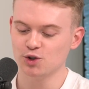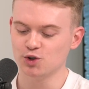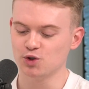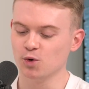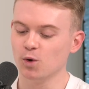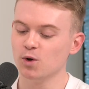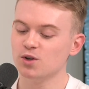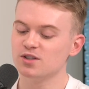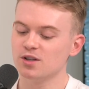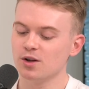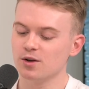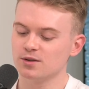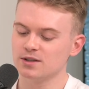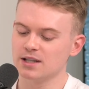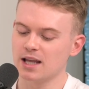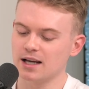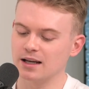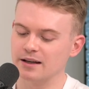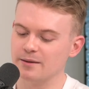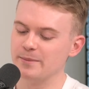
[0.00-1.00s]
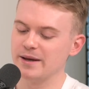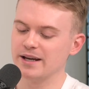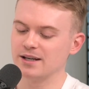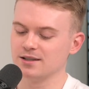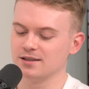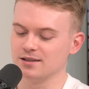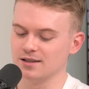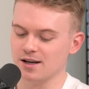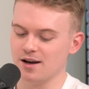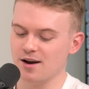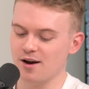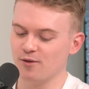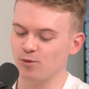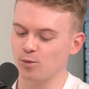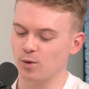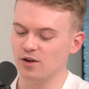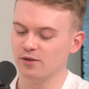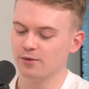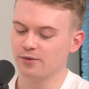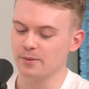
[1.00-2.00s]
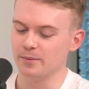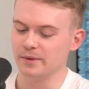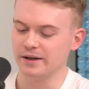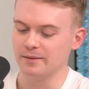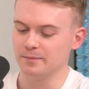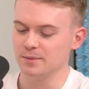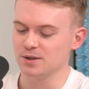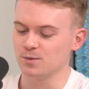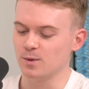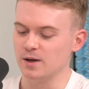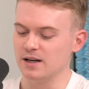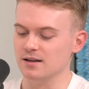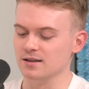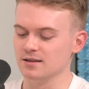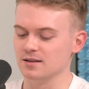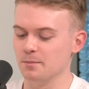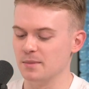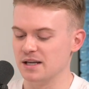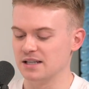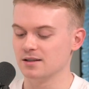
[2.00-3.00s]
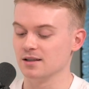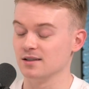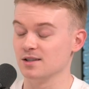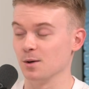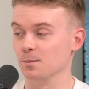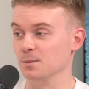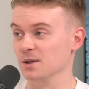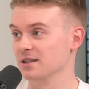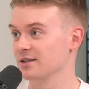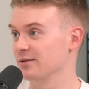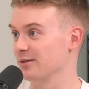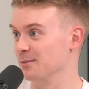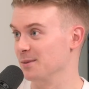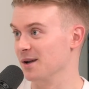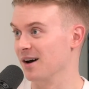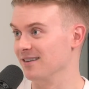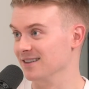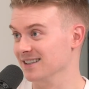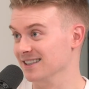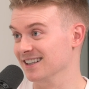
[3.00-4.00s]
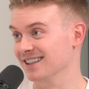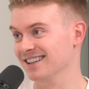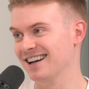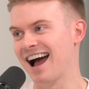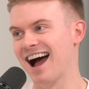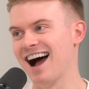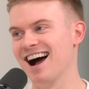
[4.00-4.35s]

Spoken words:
George looks like a mixture of Will from The In-Betweeners and Mr. Tumnus from Narnia.